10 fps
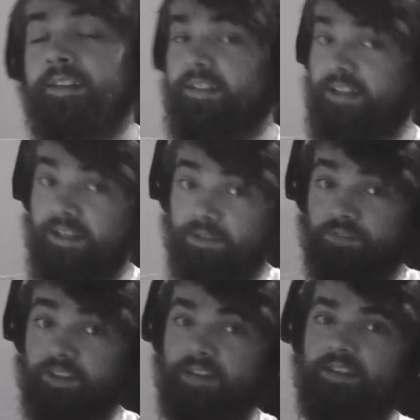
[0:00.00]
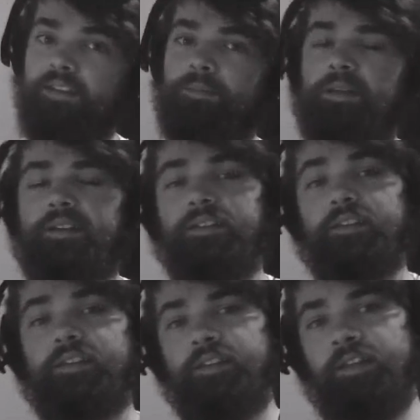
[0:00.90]
kind of things
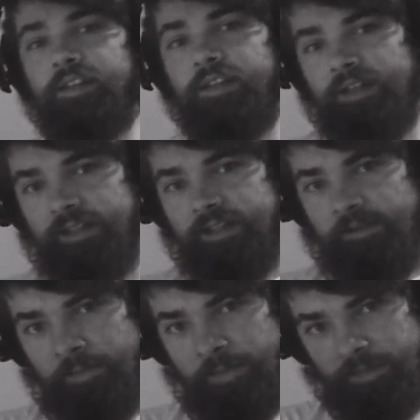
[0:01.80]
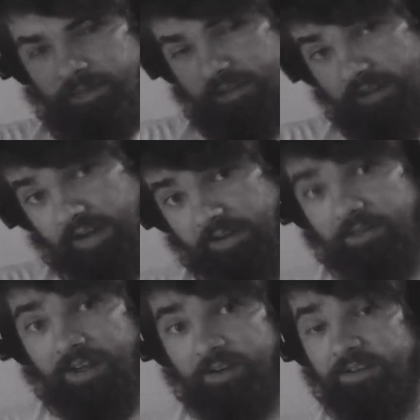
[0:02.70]
because audio
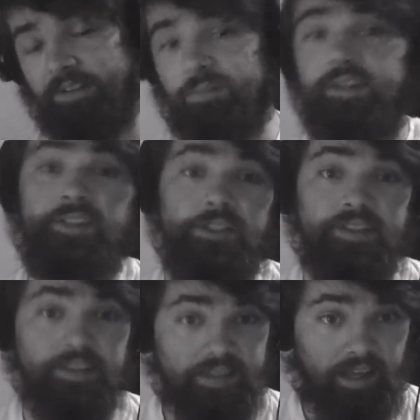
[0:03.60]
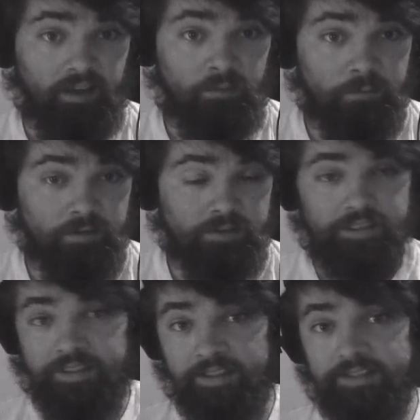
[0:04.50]
diaries can be interesting to have, I
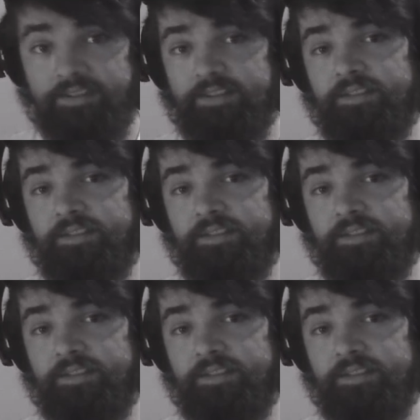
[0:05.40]
guess.